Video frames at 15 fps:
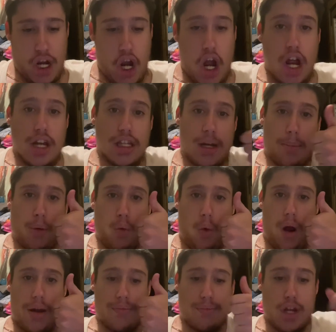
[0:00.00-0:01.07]
Number
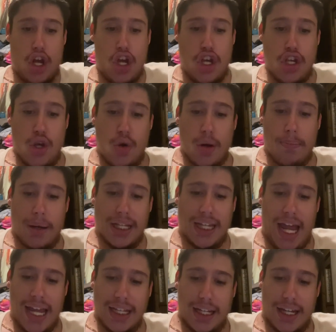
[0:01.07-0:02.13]
1, you could
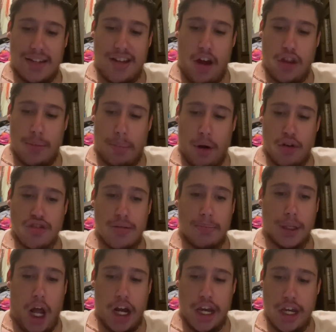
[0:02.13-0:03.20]
politely tell the person
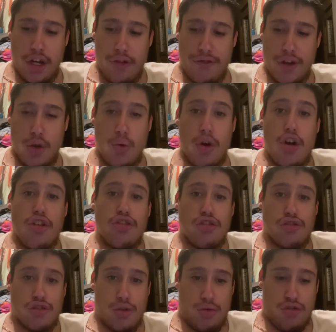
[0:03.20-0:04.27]
blocking your view to
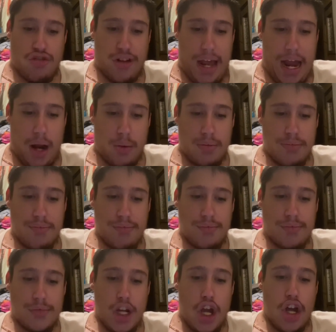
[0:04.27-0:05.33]
scooch down.
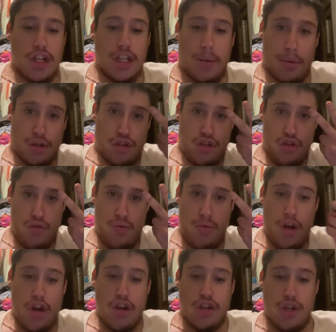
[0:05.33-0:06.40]
Number 2,
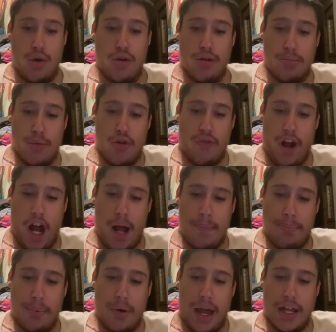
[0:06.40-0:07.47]
you could move up
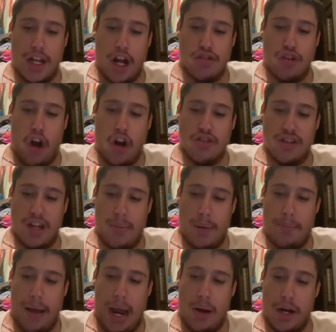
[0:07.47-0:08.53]
and not talk to them
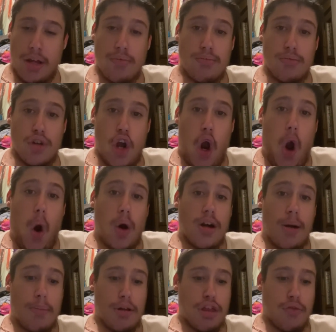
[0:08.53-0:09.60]
about it. Or
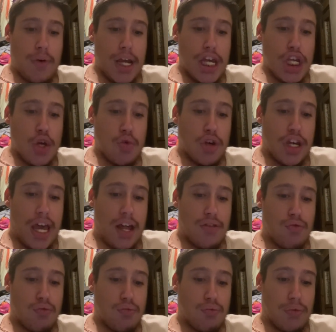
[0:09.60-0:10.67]
number 3, you could get
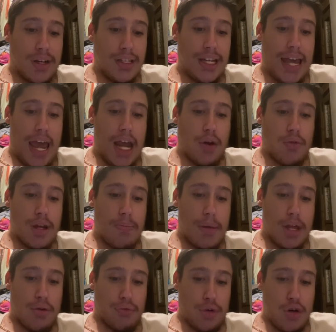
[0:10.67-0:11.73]
really angry, be
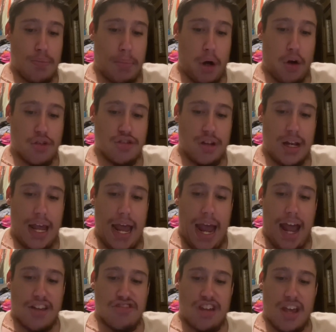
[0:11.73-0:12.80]
the rude person,
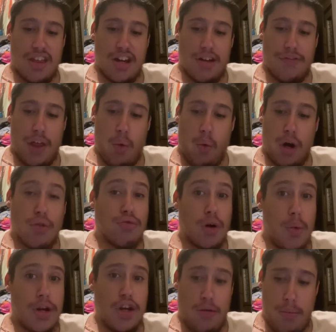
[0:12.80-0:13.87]
and say that if they want to
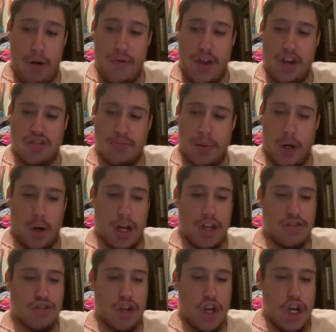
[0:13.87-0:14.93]
ruin your movie
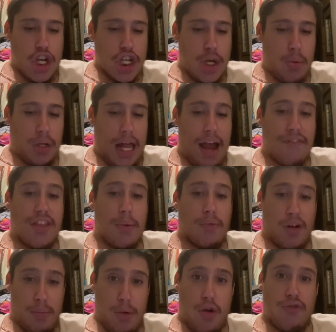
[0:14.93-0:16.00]
experience, you will have them
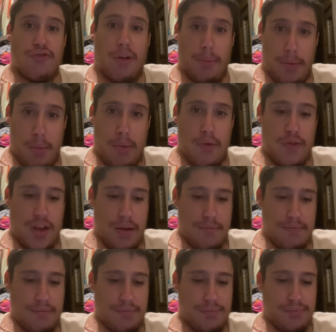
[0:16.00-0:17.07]
removed from the movie.
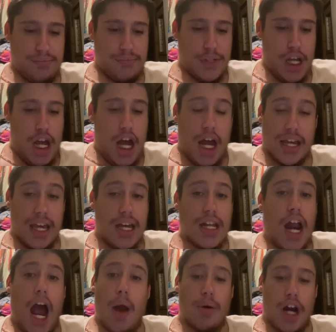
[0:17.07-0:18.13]
Again,
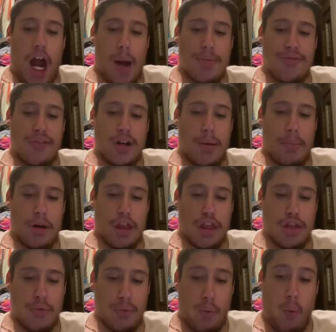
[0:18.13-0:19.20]
I would opt for number
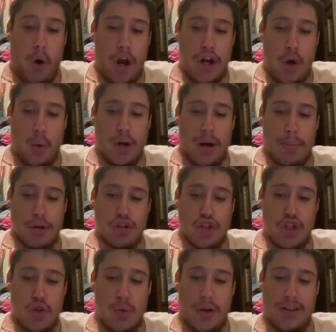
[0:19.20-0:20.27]
1 or number
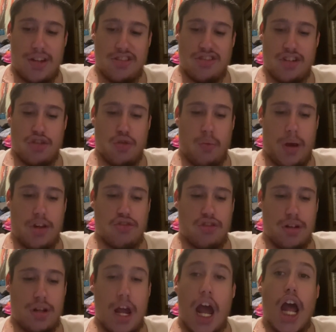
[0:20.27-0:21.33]
2 in this
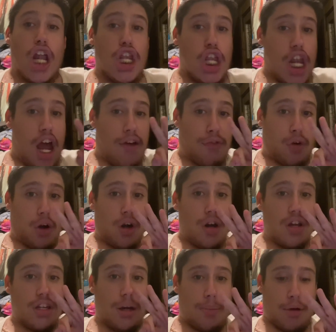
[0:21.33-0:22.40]
situation, never
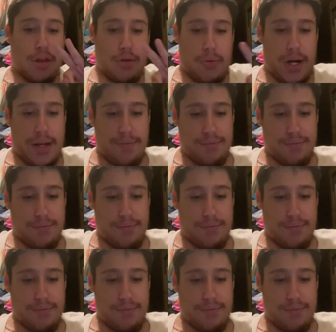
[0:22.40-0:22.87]
number 3.